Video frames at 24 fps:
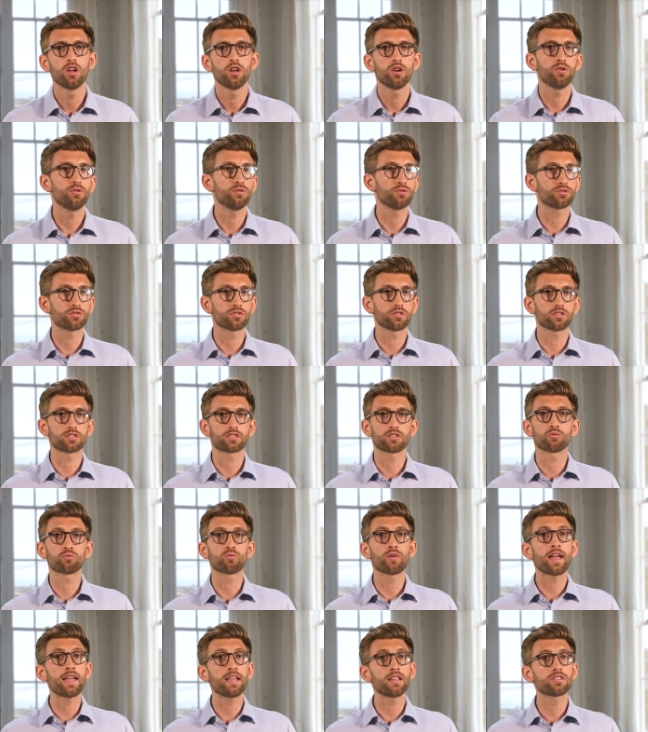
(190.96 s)
who's just
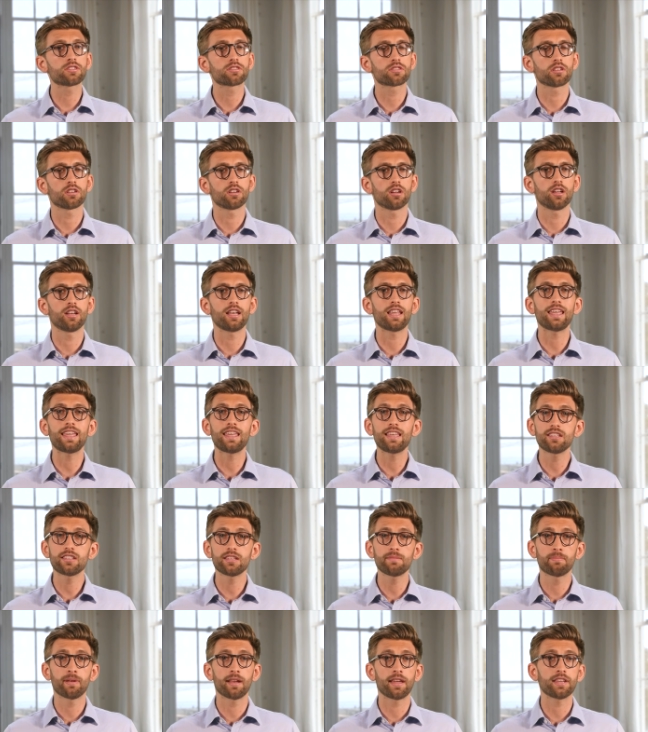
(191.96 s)
arranged an easy
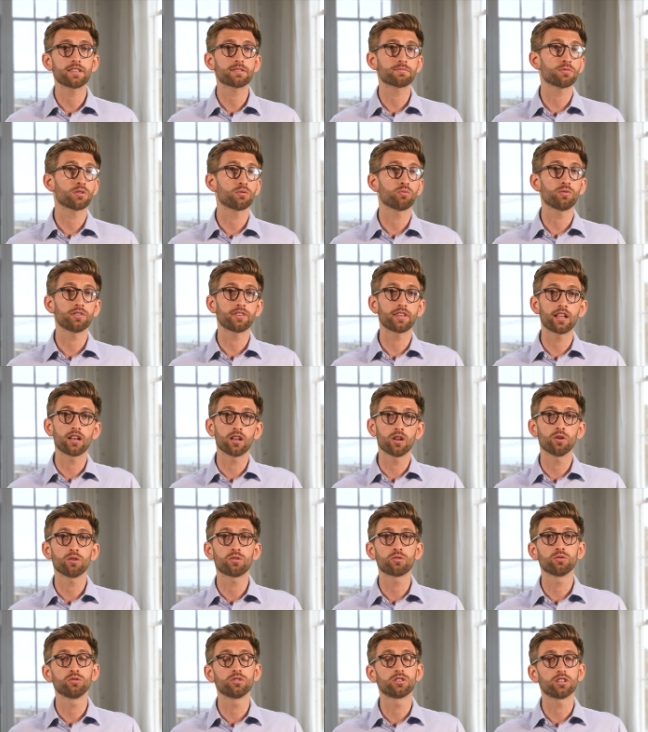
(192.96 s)
placement with their
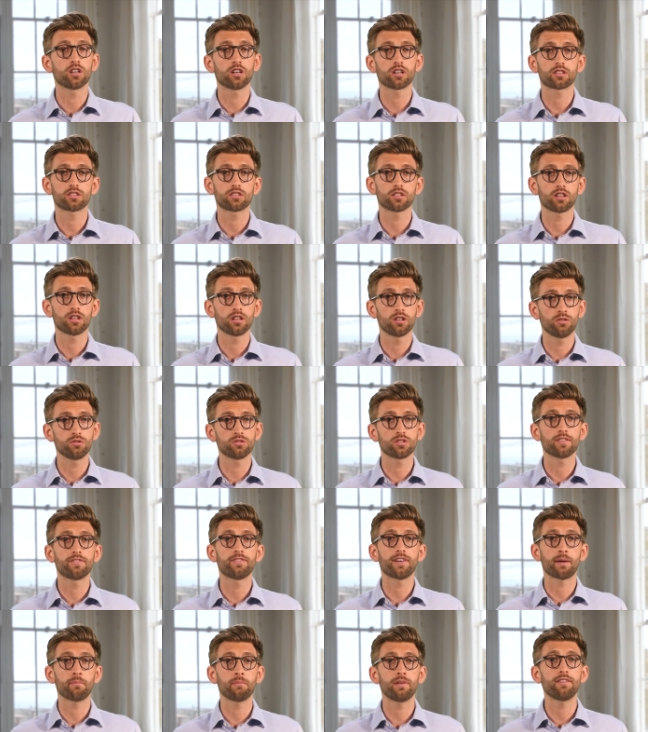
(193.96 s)
local doctor who's a
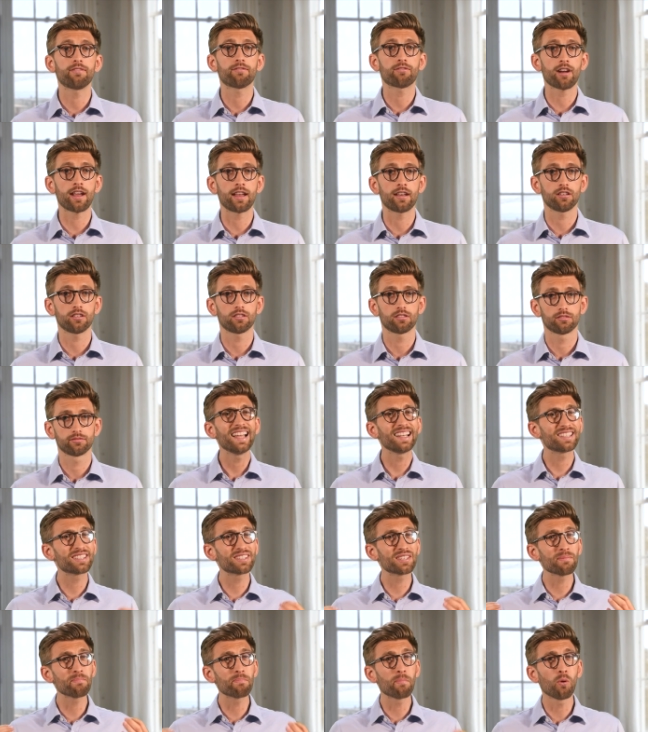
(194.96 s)
family friend. It
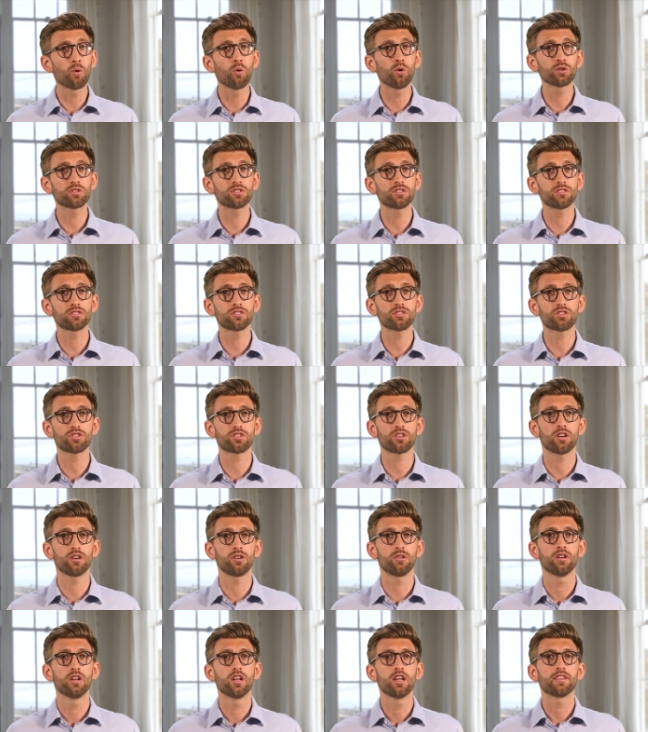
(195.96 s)
is important to
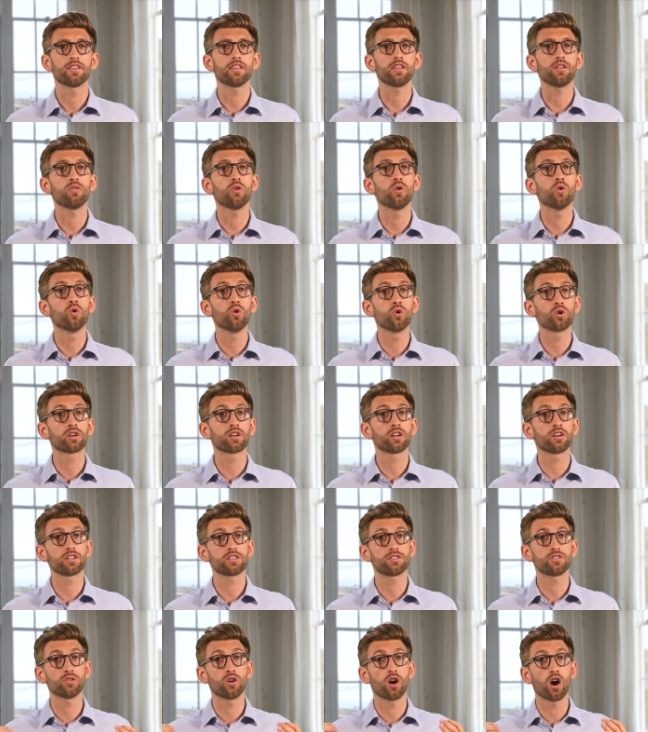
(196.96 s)
show that you
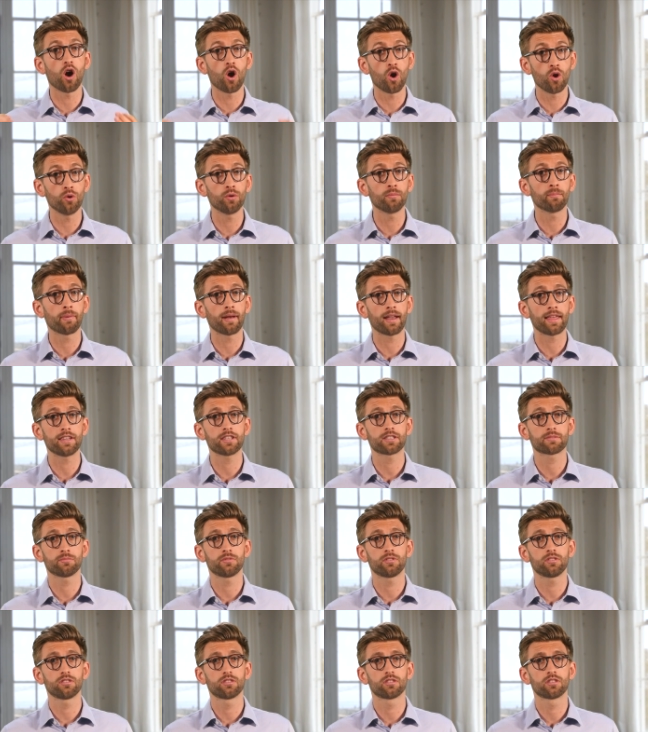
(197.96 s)
organised your own
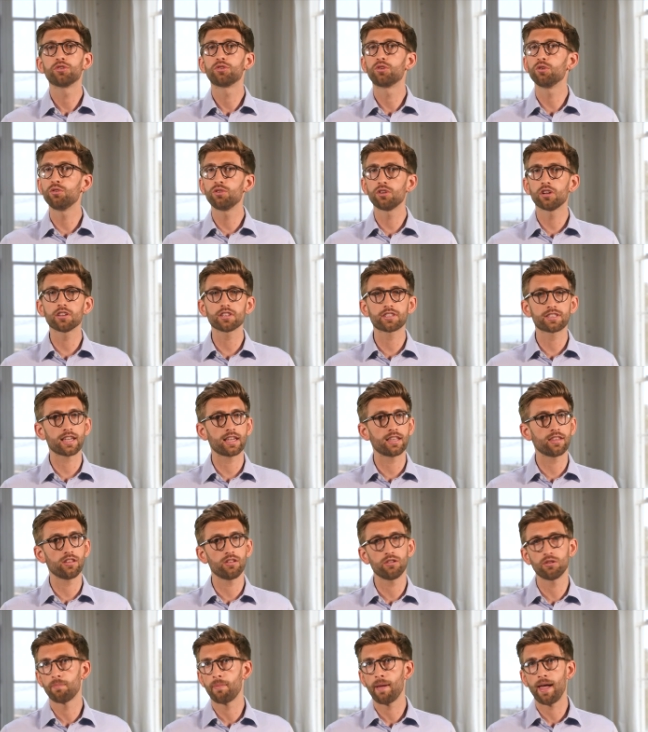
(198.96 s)
placement. Do not say that
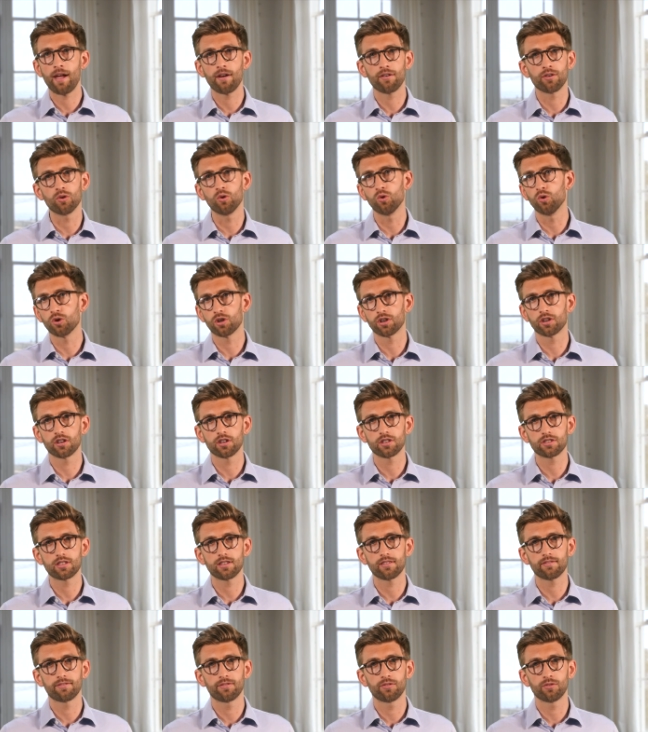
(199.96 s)
your parent organised
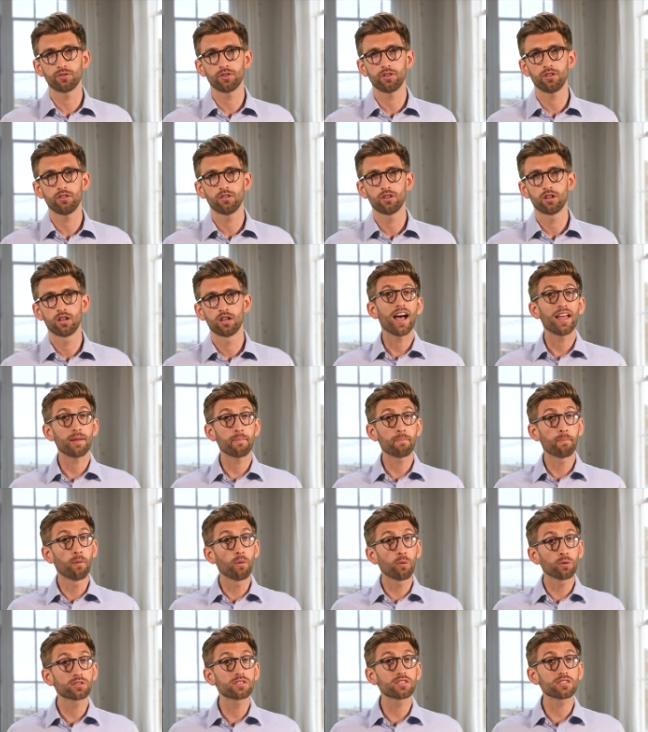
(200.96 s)
it for you. An
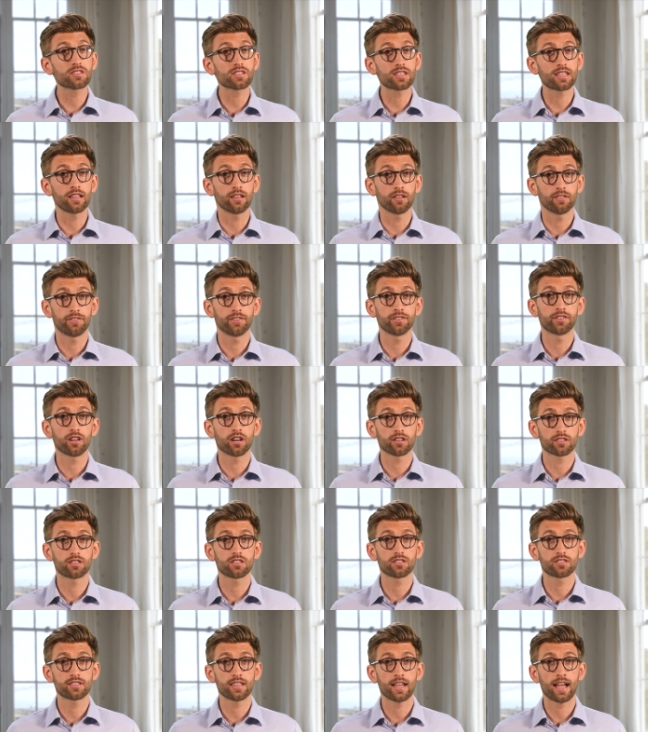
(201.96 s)
important skill for
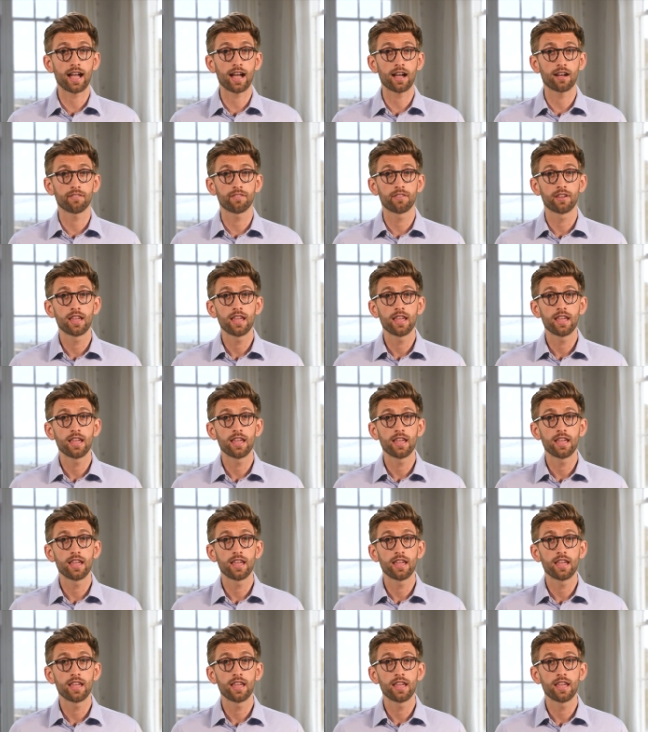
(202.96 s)
doctors to have